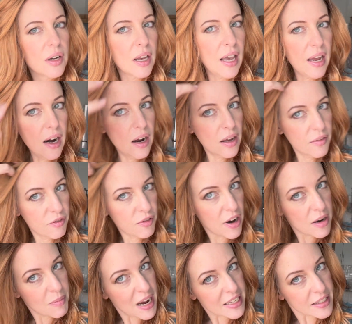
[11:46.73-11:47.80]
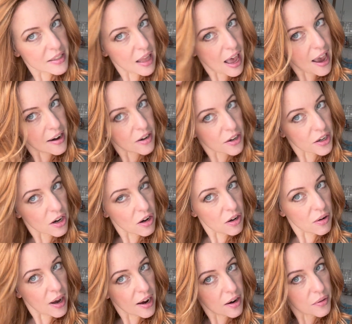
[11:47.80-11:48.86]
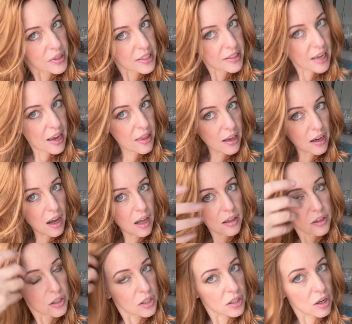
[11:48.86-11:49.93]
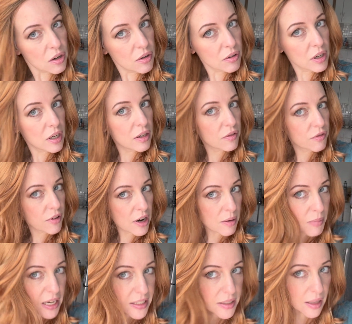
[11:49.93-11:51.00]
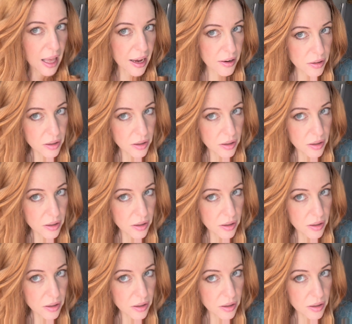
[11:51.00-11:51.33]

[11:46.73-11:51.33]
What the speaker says: And in front of my slider, you know, I always say the color's so good in front of my slider.